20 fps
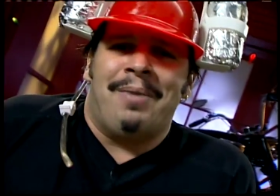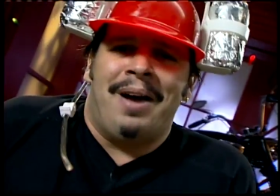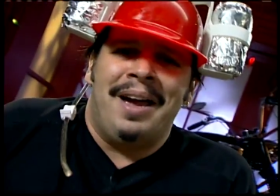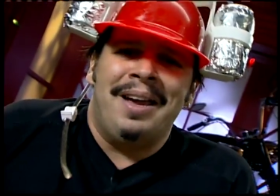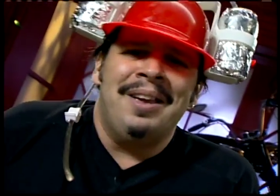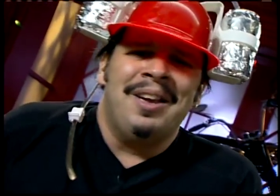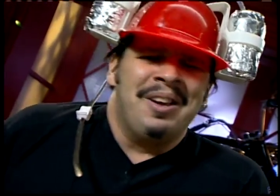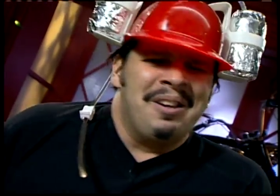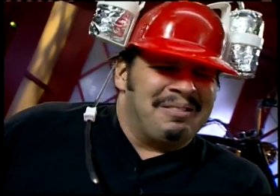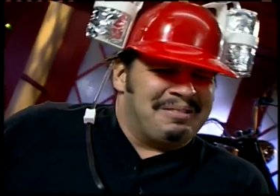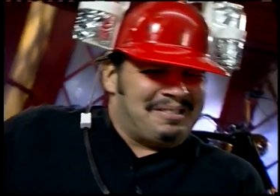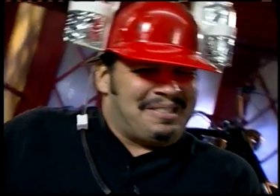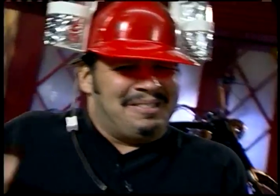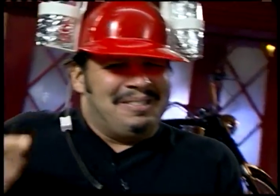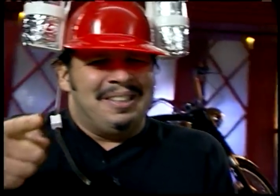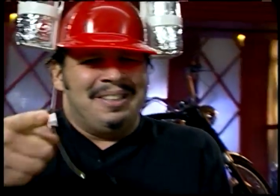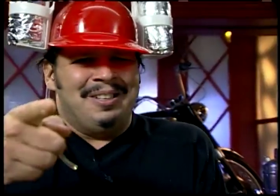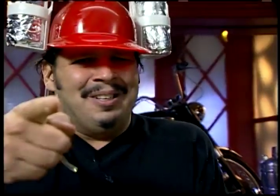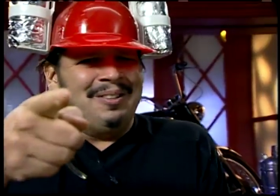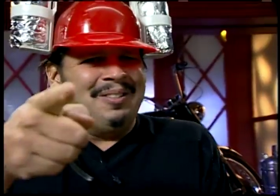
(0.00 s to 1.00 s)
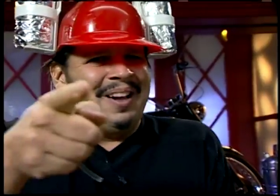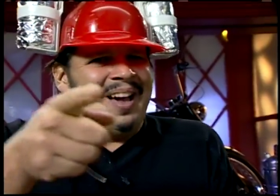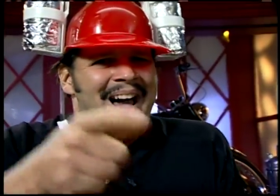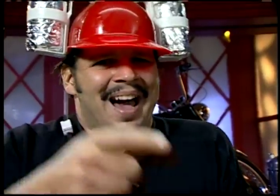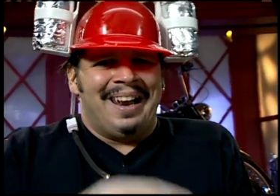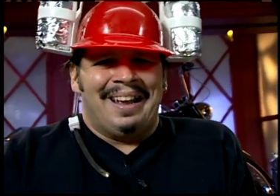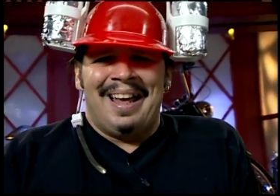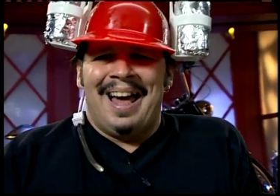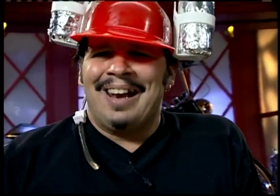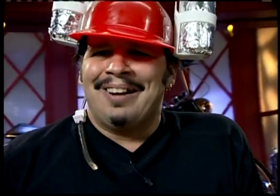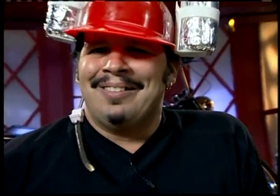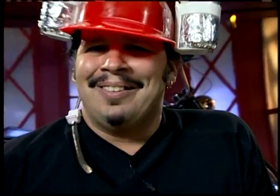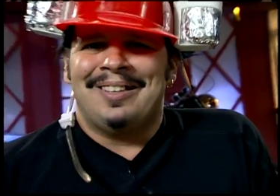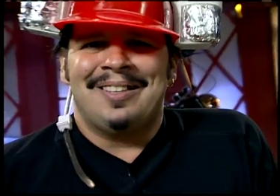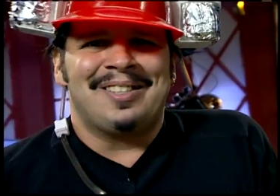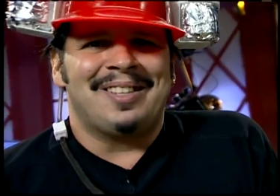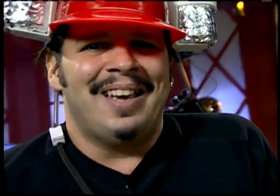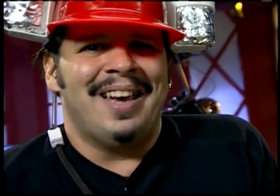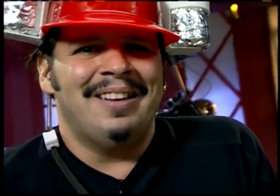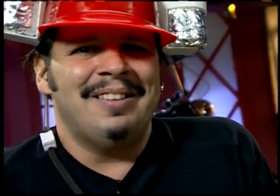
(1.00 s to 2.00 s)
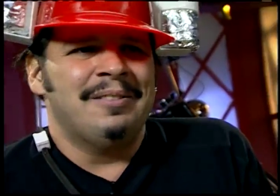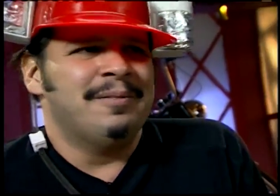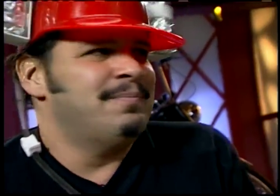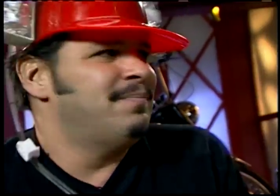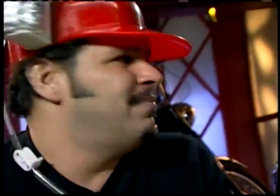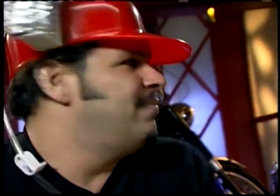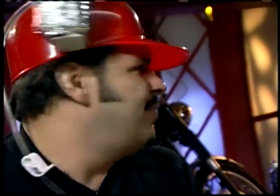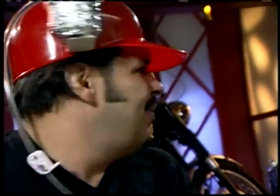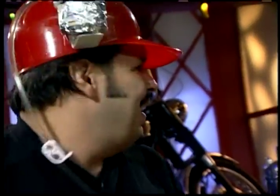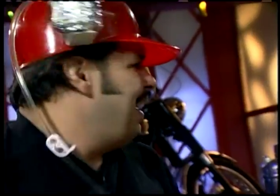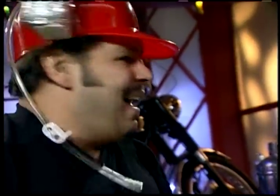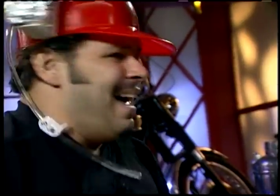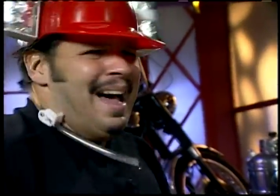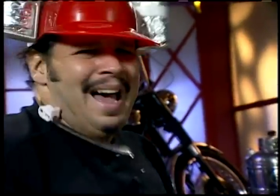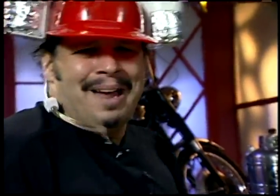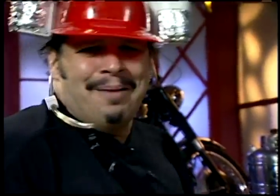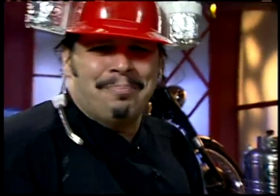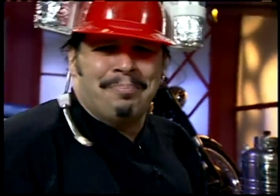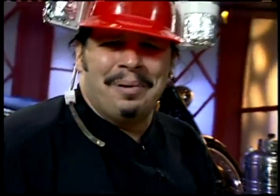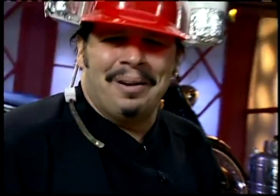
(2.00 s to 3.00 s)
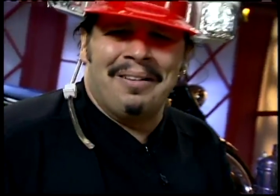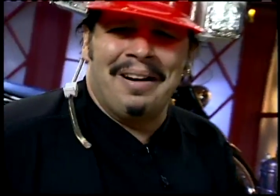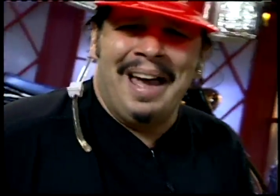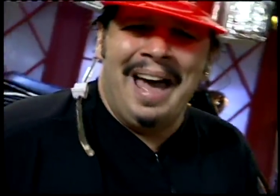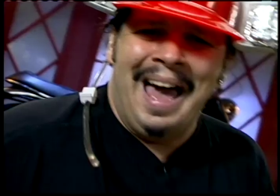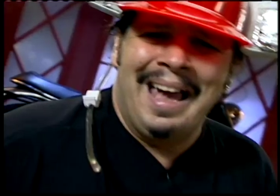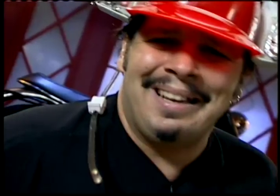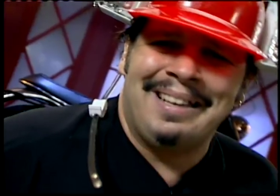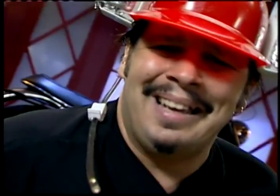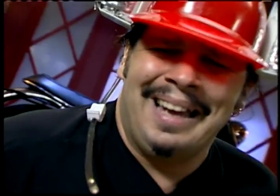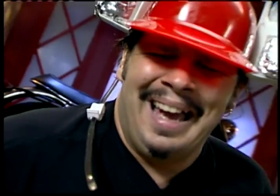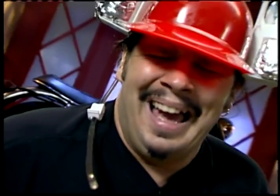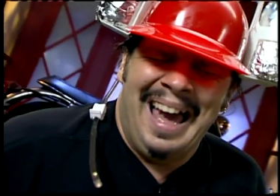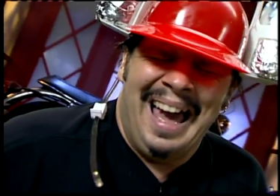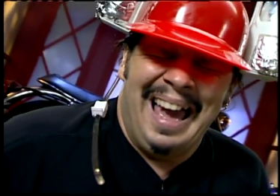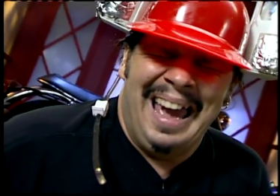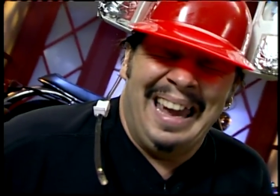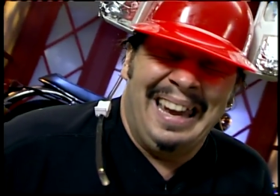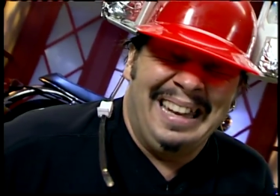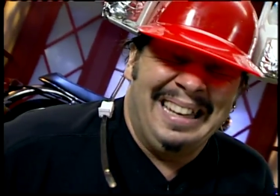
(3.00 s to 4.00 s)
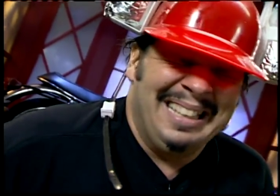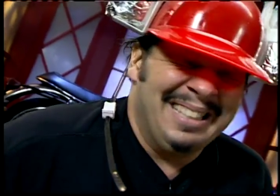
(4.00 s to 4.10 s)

I? You got it, I don't need to say it. I'm beer hat guy.